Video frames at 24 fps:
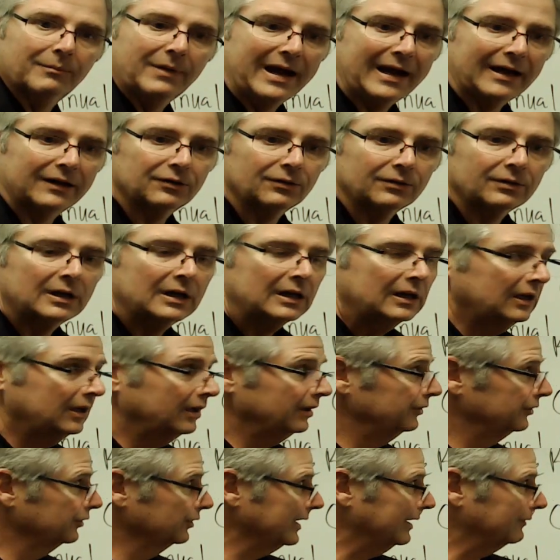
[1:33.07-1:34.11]
annual.
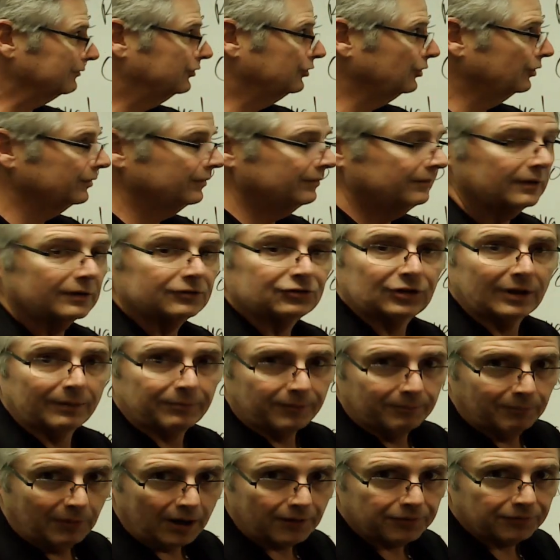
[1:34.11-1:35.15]
You're going to have to turn something
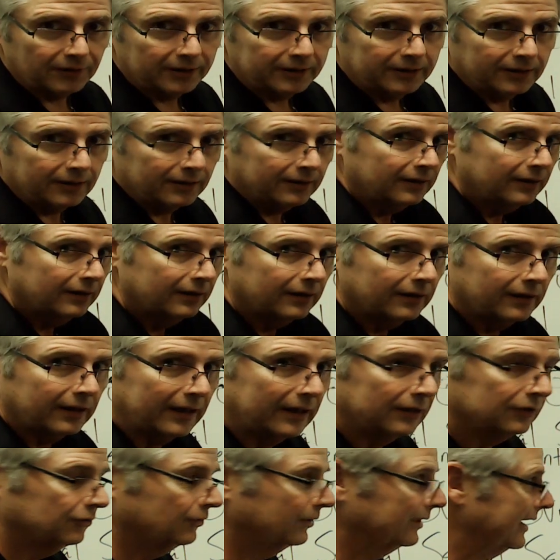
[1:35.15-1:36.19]
monthly
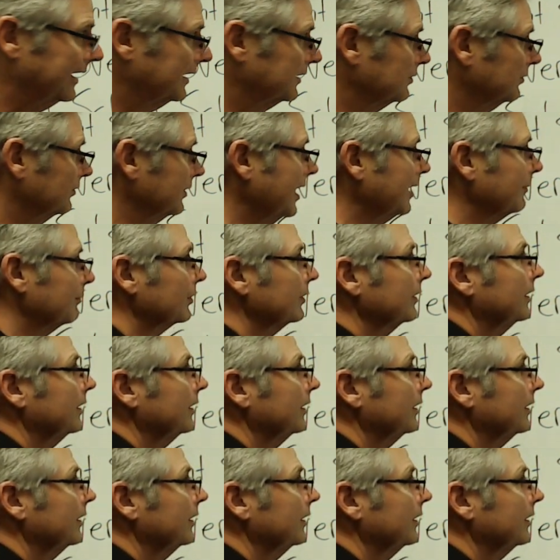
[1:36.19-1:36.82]
into an annual number.